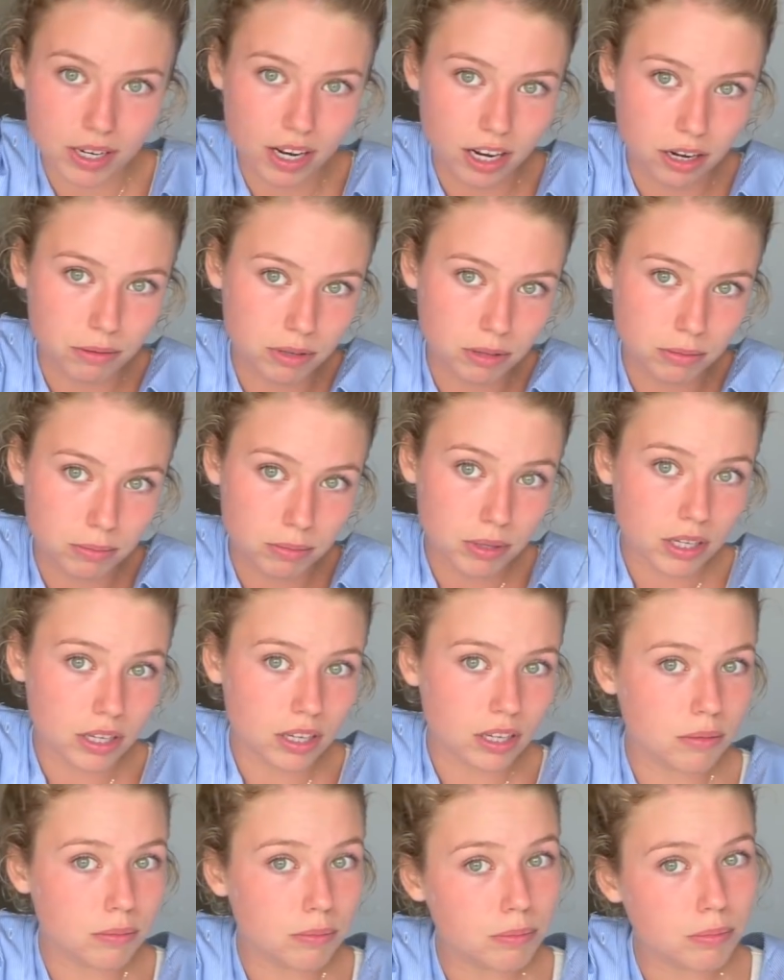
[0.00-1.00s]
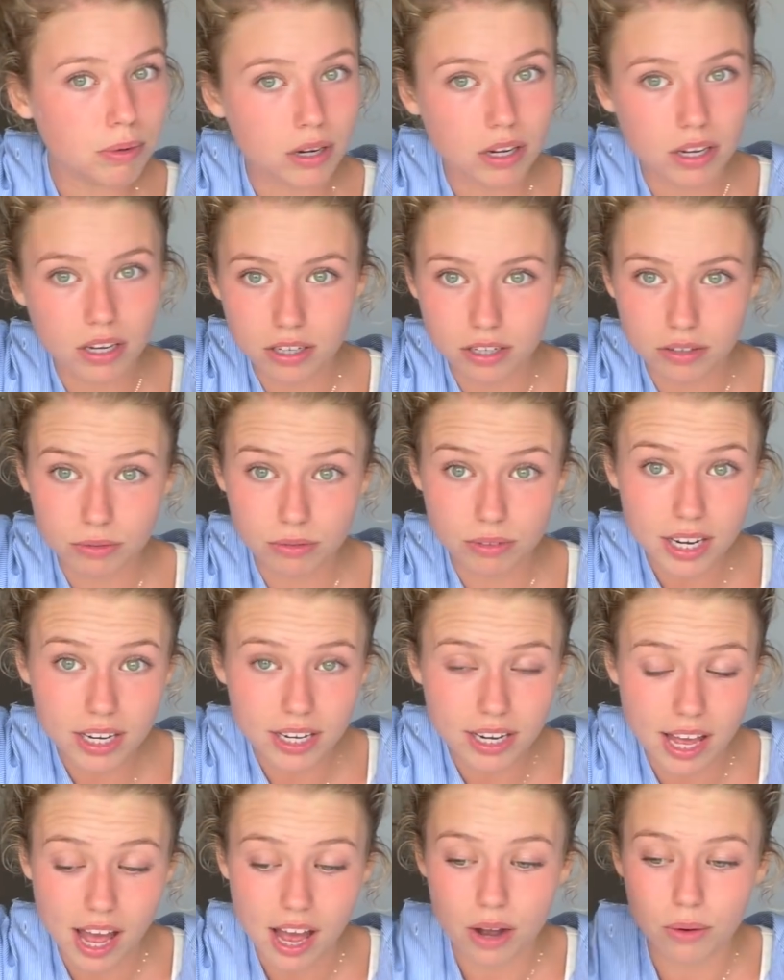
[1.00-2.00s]
to Airbnb, but right
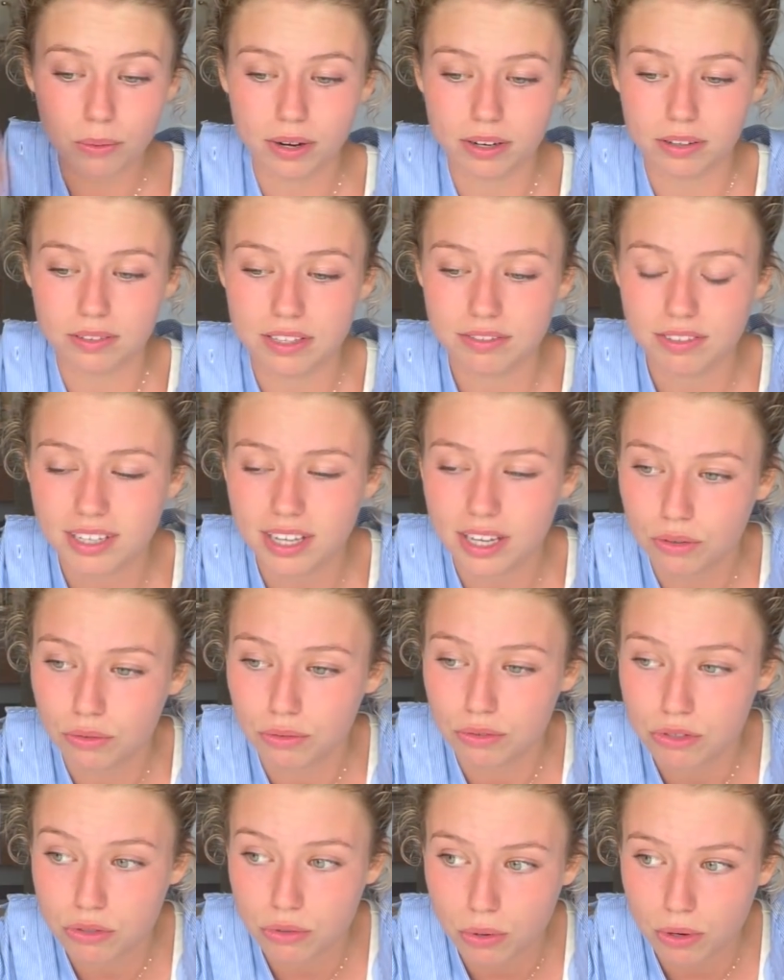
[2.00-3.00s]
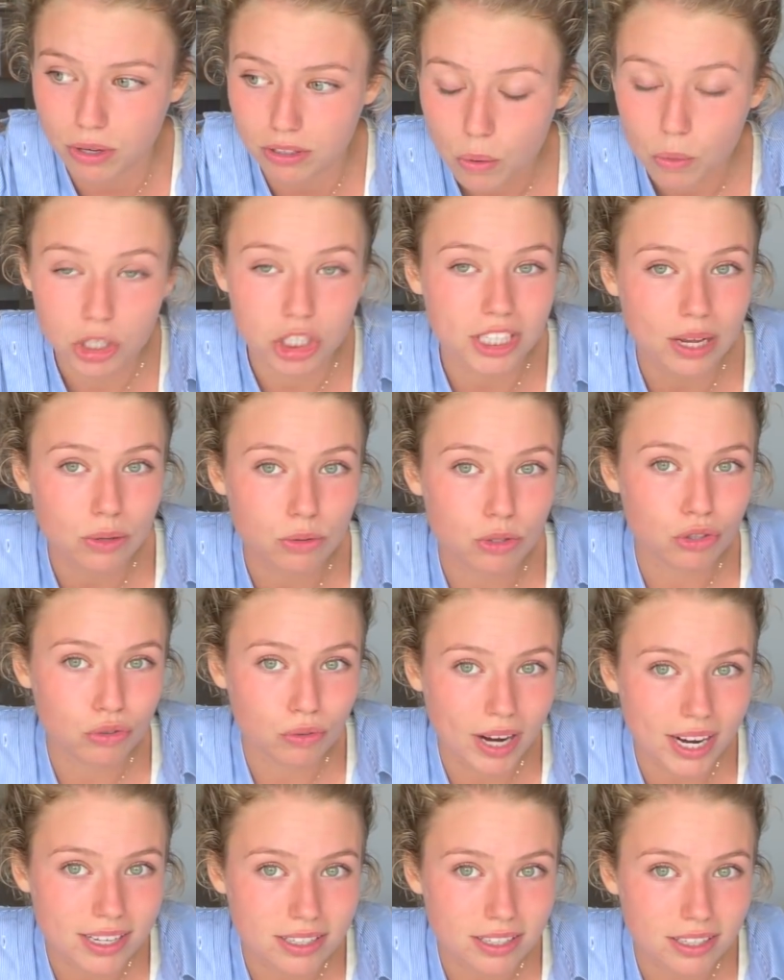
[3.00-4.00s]
now we're living at a resort, which sounds
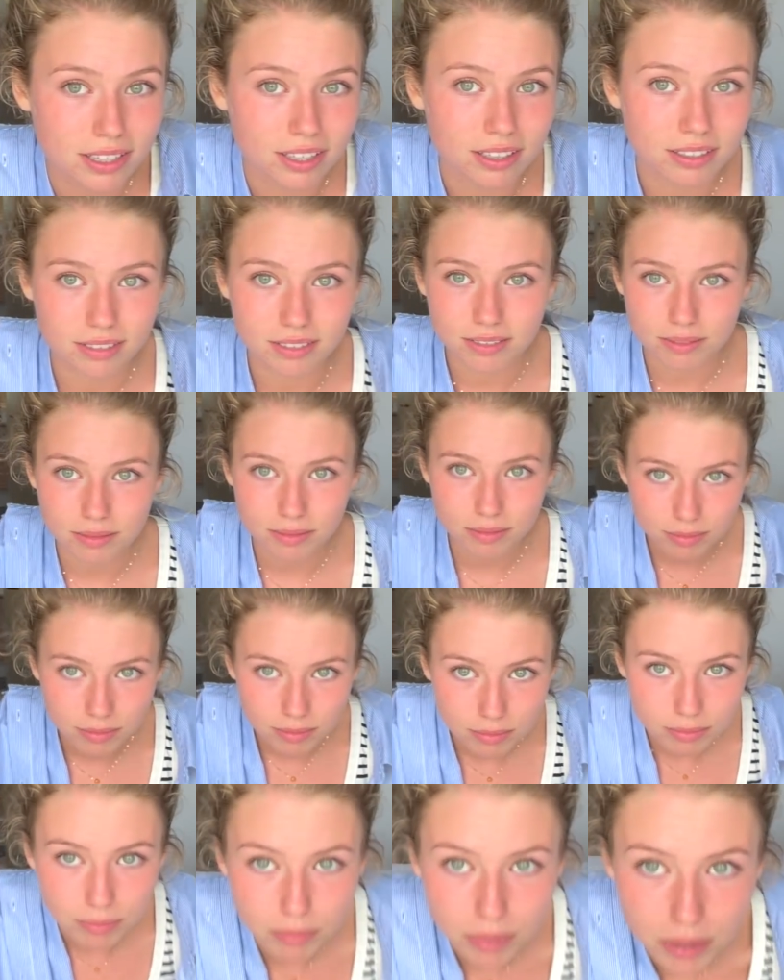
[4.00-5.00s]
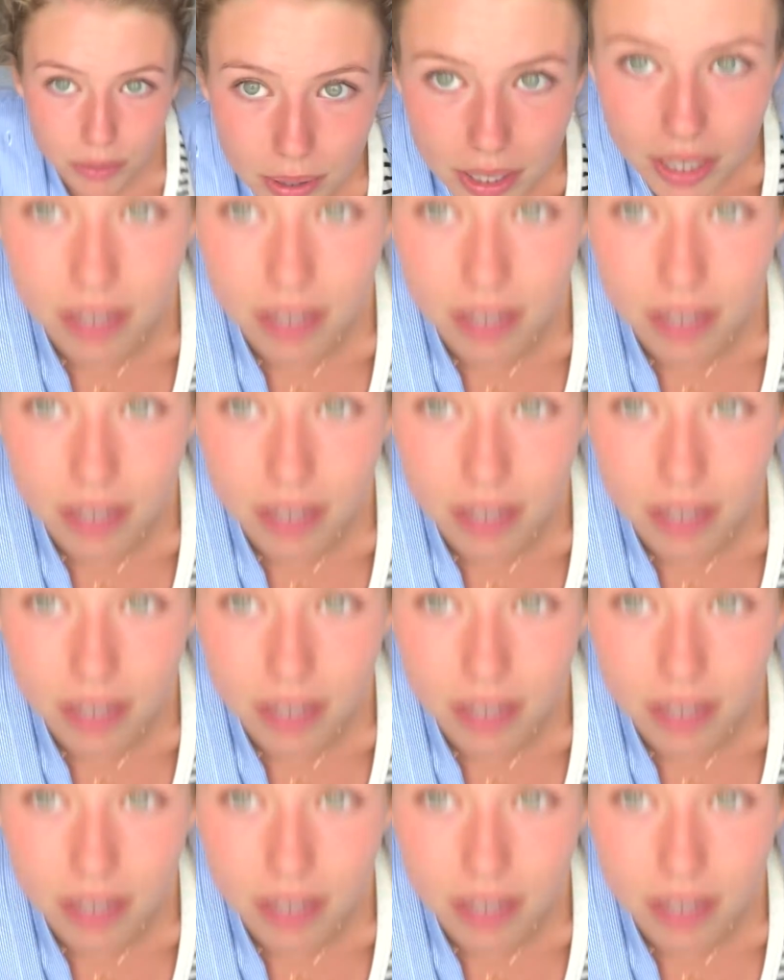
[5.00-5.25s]
crazy. But wait,